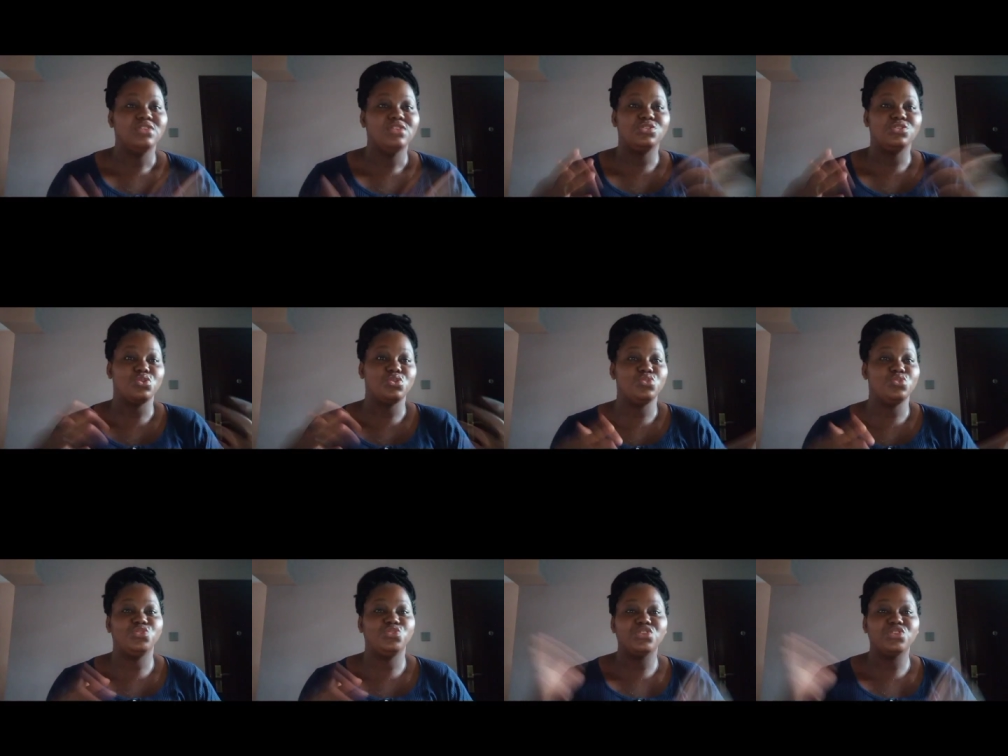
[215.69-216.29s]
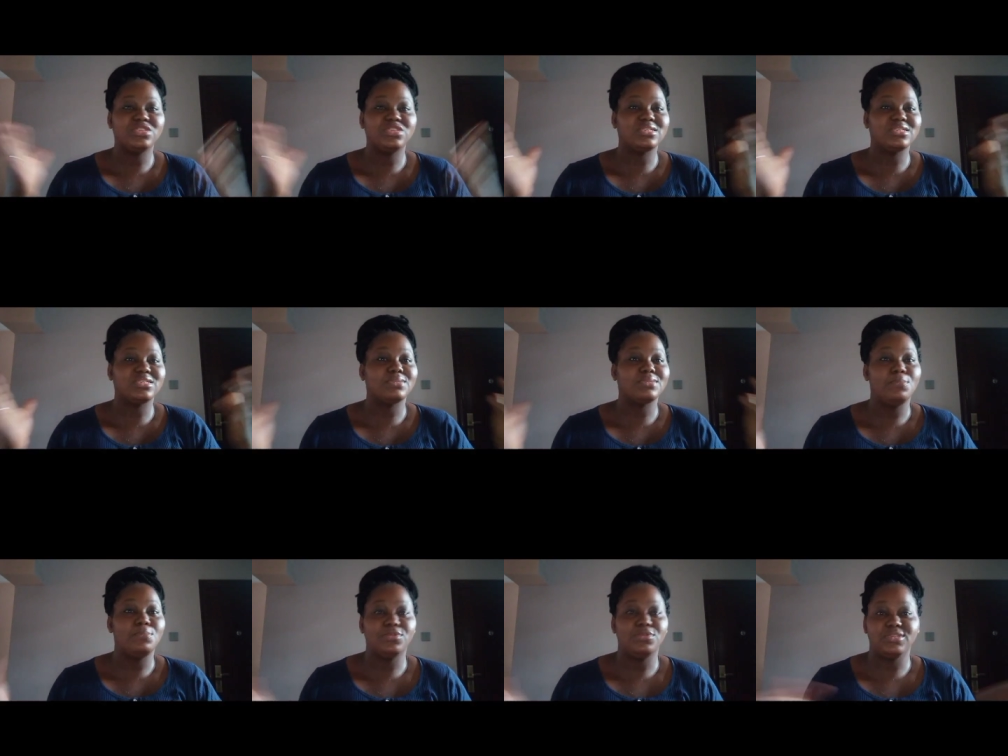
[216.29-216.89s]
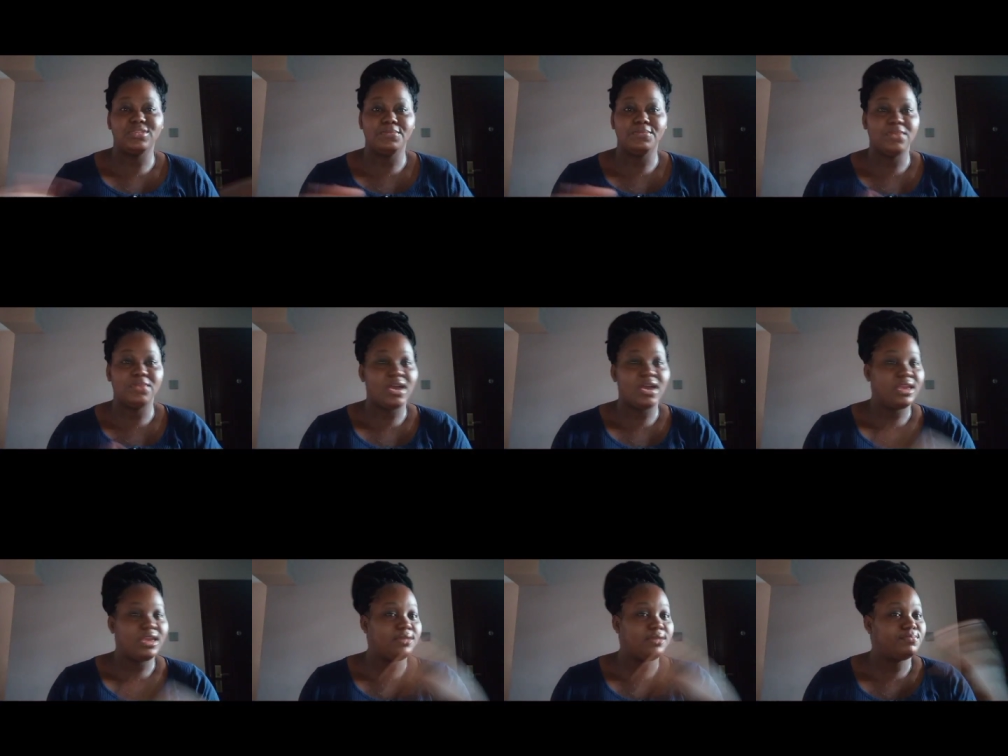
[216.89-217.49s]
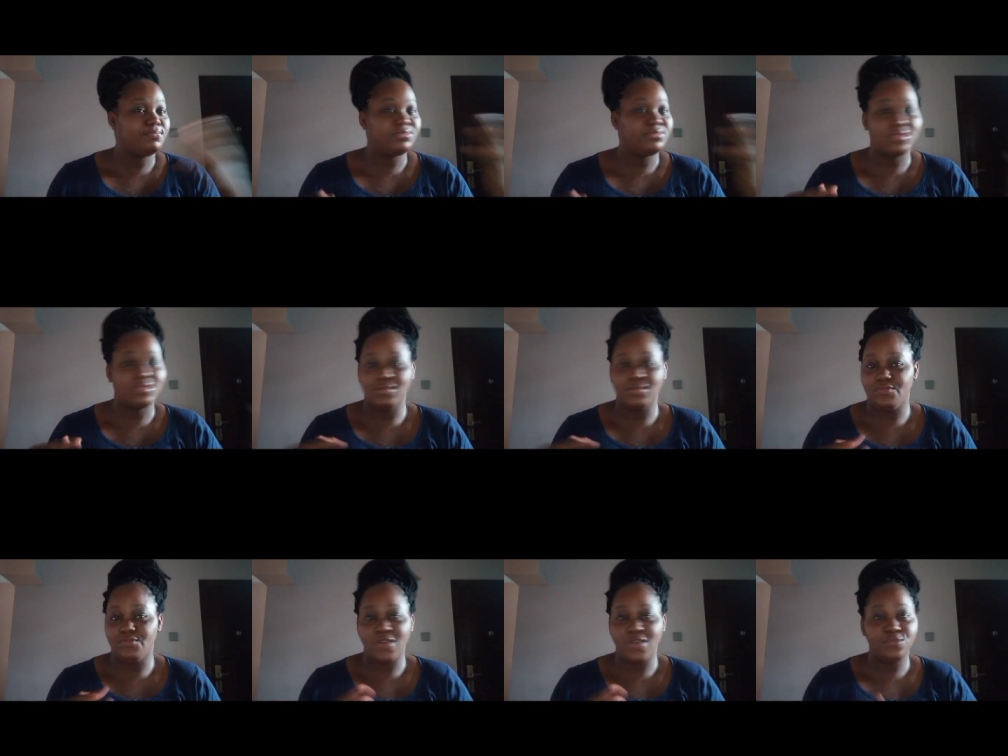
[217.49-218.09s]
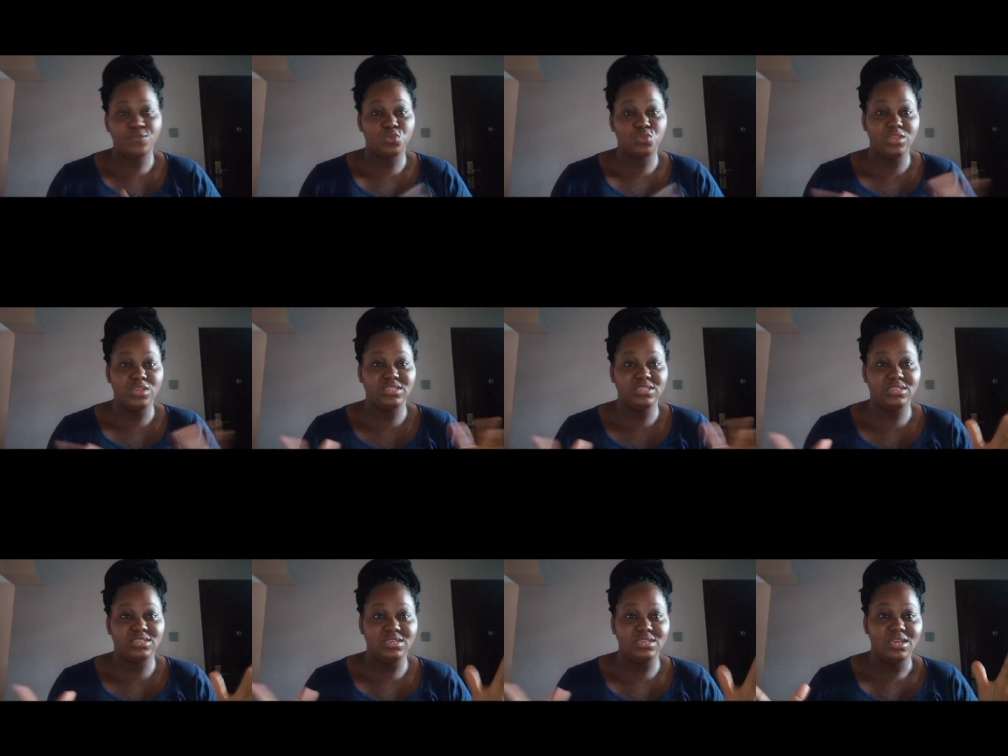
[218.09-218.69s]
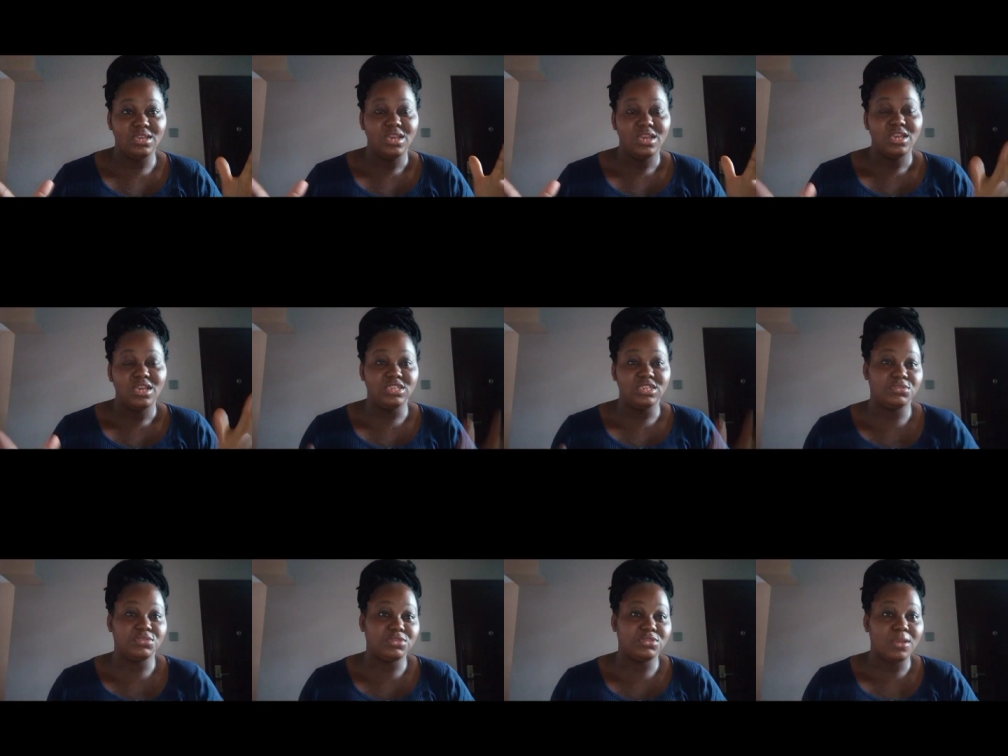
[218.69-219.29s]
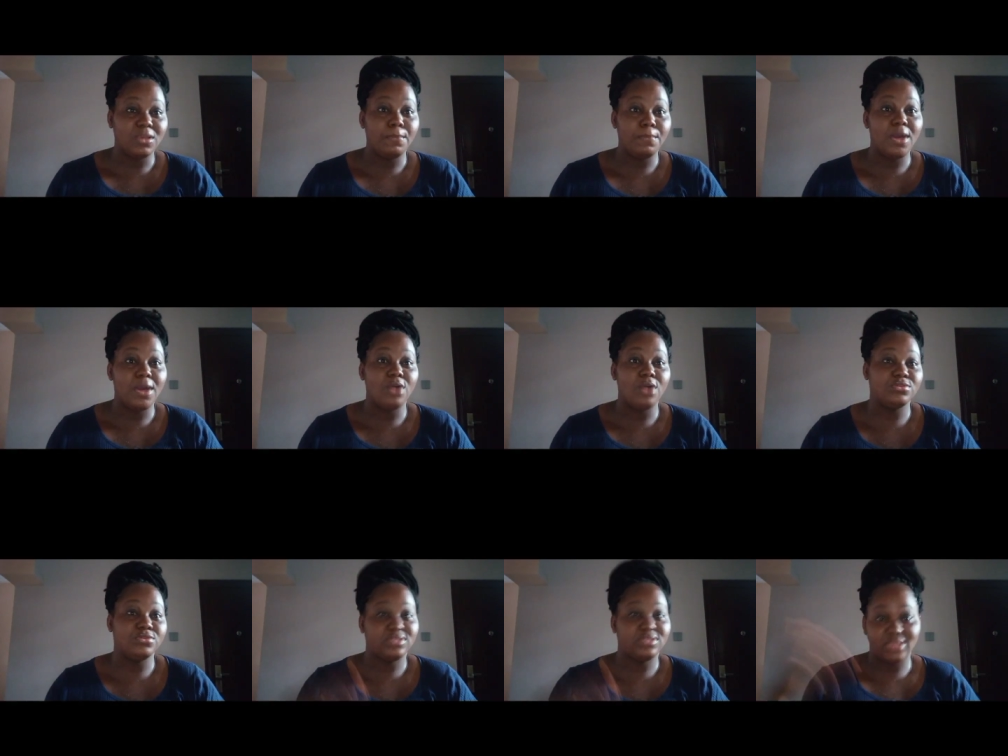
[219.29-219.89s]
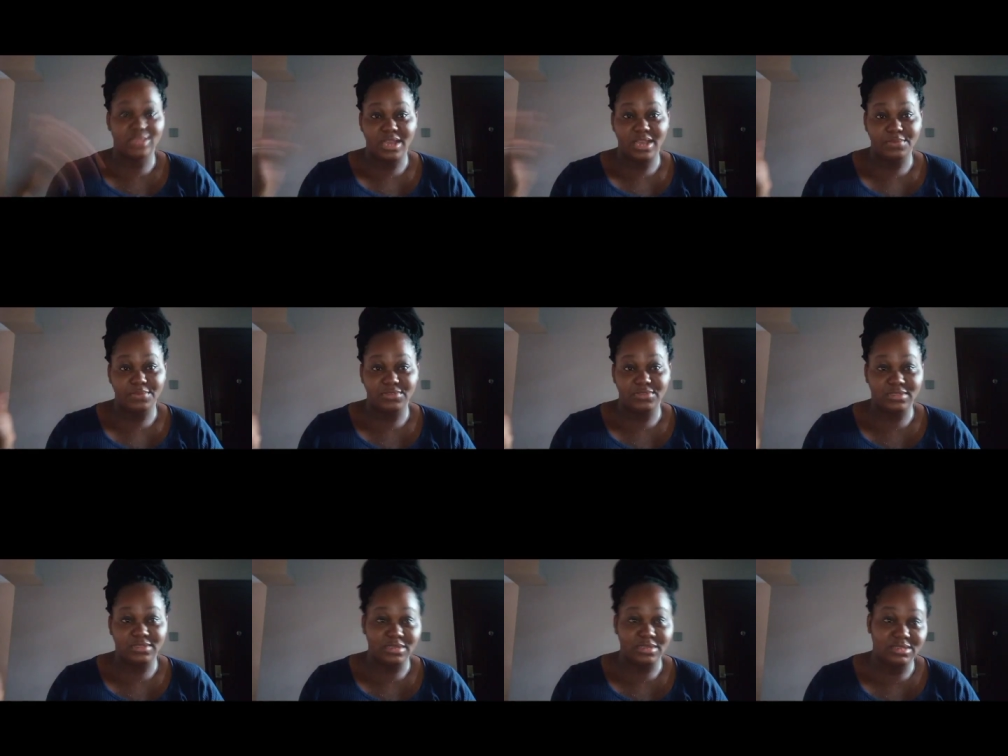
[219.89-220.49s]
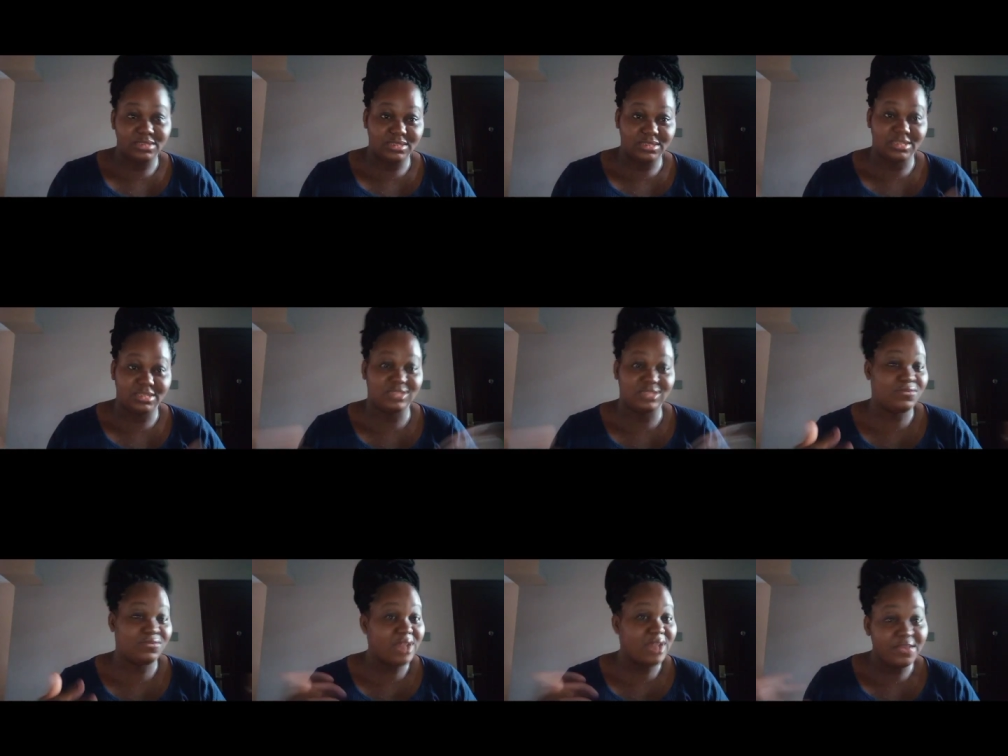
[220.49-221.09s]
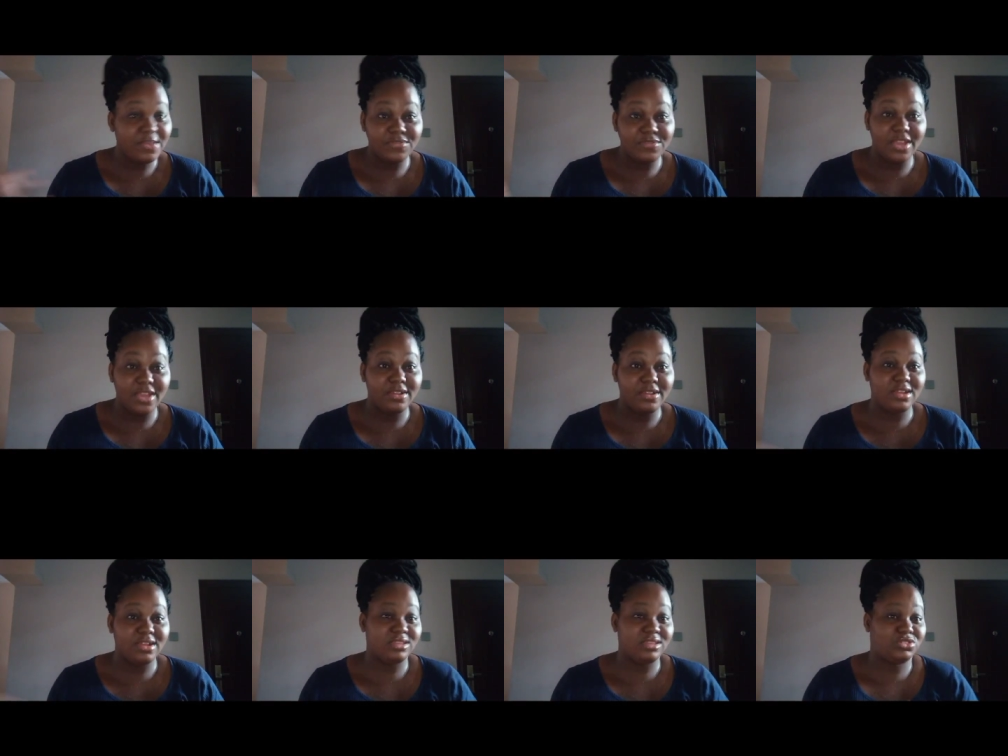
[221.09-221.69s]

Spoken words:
So you just multiply 520 Egyptian pounds times 35 naira.